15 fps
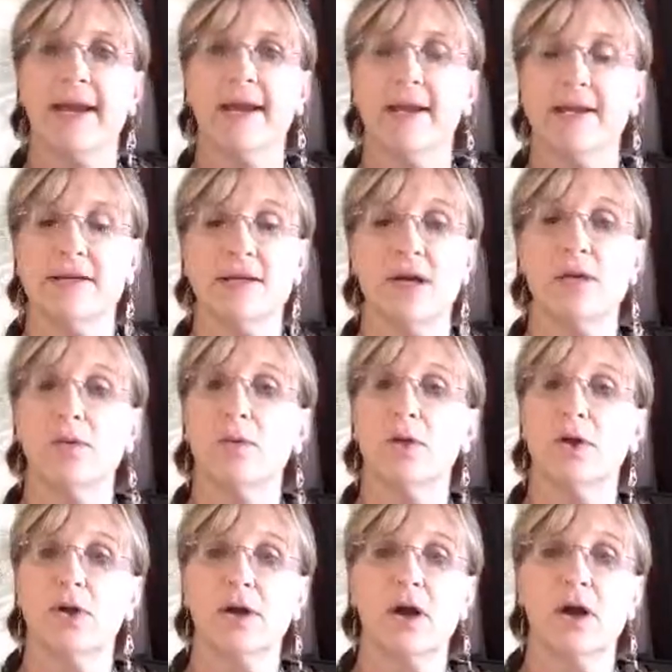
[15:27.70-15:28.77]
and I don't
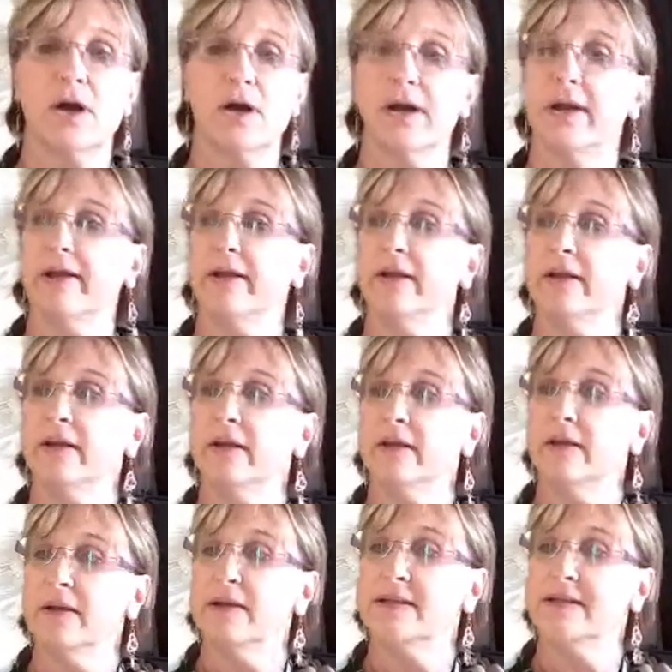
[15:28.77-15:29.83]
work on
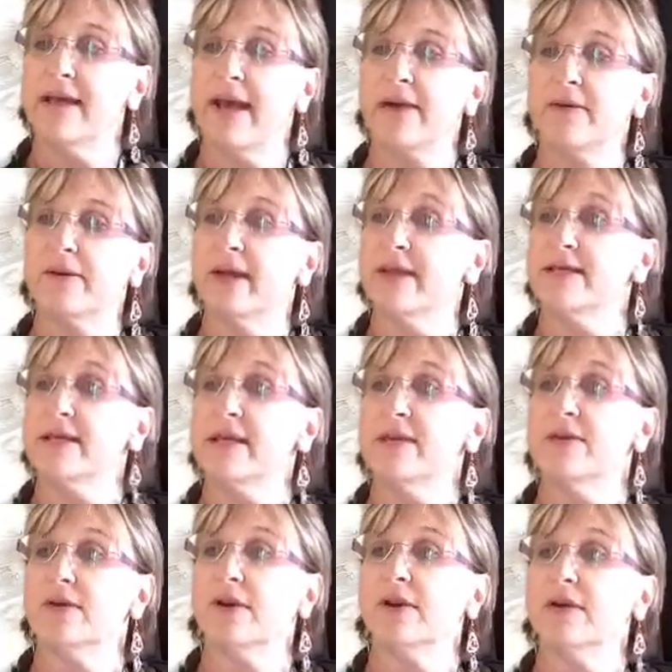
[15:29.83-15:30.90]
Saturdays
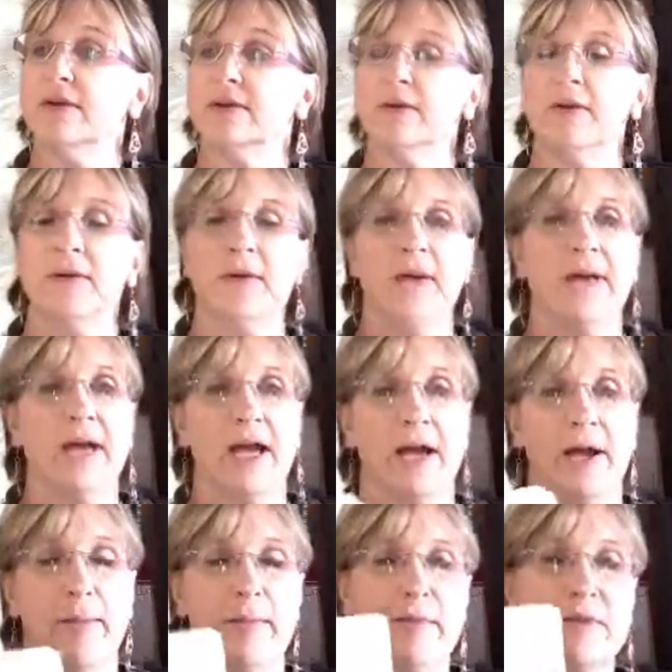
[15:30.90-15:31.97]
either.
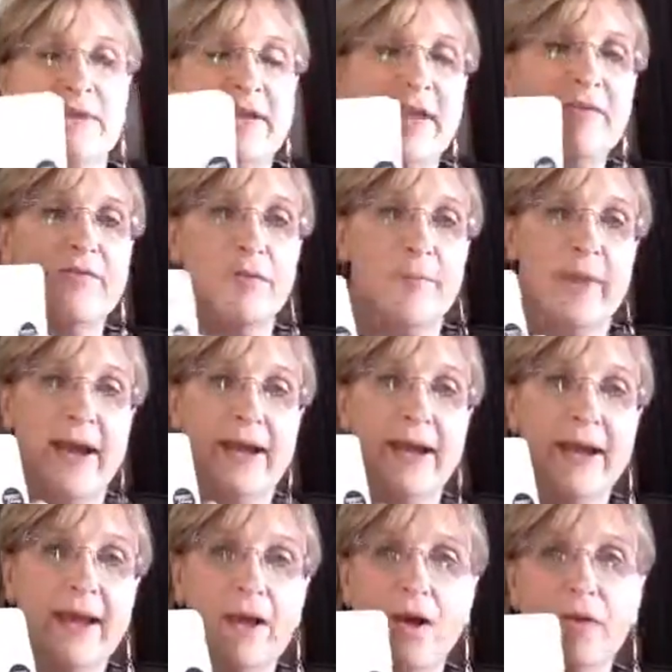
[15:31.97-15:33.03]
Then for my
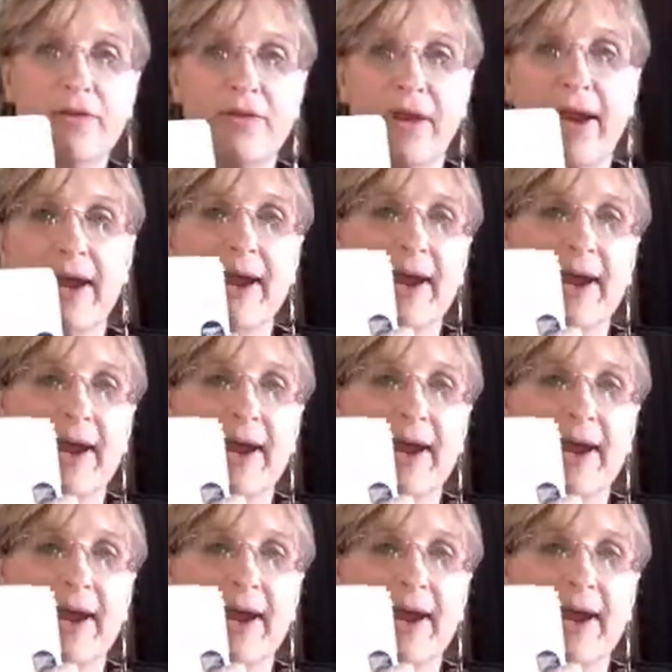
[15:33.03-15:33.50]
health, I